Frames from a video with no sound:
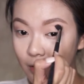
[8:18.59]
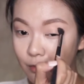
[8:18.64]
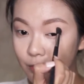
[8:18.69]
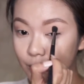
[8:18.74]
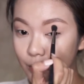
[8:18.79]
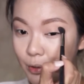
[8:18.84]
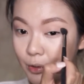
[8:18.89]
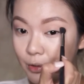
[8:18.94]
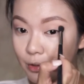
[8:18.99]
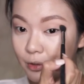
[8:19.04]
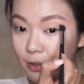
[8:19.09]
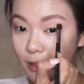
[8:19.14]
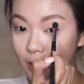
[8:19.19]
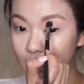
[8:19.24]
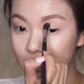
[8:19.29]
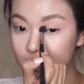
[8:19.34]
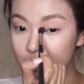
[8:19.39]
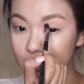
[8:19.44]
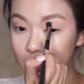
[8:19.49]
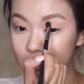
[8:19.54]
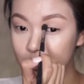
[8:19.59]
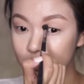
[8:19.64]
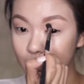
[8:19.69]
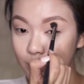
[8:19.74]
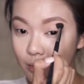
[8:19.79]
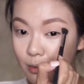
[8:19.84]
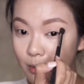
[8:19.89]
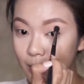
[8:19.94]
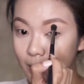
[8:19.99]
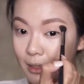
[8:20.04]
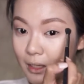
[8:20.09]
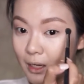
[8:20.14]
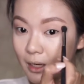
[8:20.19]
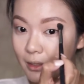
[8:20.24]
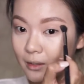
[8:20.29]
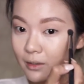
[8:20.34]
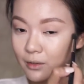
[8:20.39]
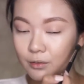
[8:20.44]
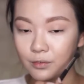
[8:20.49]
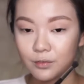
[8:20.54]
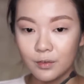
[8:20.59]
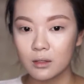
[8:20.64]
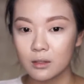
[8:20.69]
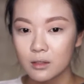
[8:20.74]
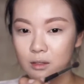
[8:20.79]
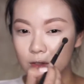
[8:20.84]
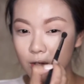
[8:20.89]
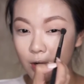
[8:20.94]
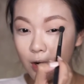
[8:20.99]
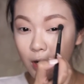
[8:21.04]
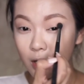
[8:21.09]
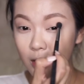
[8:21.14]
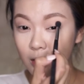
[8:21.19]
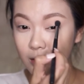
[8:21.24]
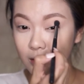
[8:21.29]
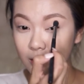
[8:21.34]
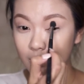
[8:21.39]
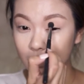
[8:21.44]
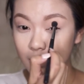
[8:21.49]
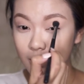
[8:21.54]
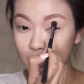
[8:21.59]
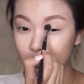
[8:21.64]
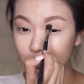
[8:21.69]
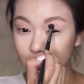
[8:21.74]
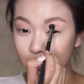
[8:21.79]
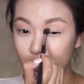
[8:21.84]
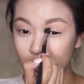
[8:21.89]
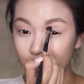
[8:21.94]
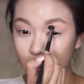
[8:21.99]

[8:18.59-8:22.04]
if you're looking to do a kind of dark lip